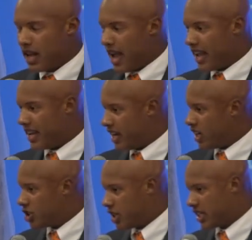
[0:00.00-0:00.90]
And getting
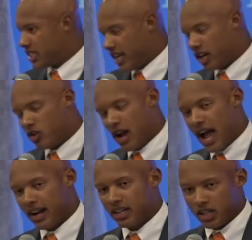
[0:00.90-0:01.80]
a chance to
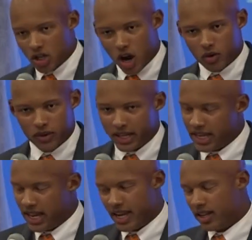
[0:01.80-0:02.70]
interact and talk with the
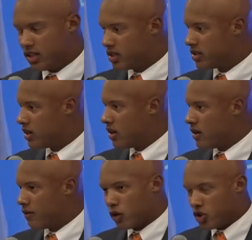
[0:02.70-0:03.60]
kids
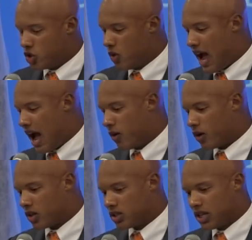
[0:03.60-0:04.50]
for 2
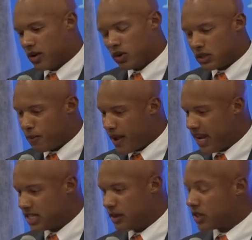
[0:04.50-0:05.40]
hours, it was
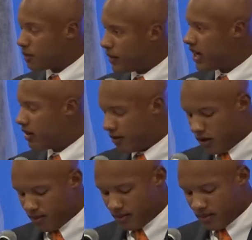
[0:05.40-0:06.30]
amazing, because many of
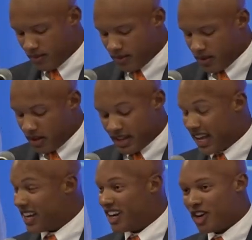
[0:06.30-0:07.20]
them, they
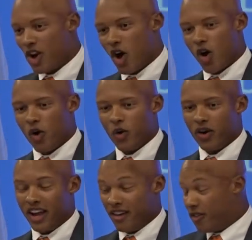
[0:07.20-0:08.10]
didn't know
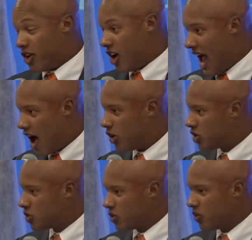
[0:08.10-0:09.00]
if they
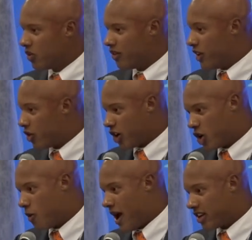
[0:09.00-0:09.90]
were gonna
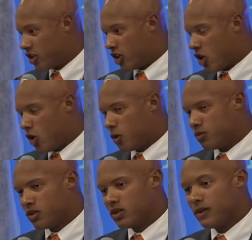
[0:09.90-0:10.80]
go back to their
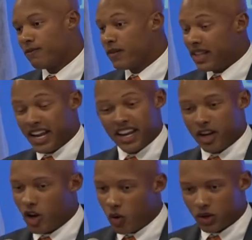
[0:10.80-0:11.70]
homes. They
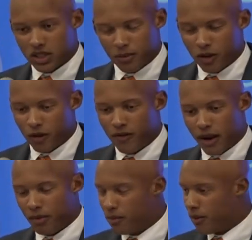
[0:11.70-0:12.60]
didn't know where some of their
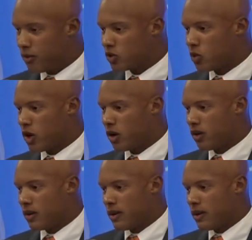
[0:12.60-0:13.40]
family members were,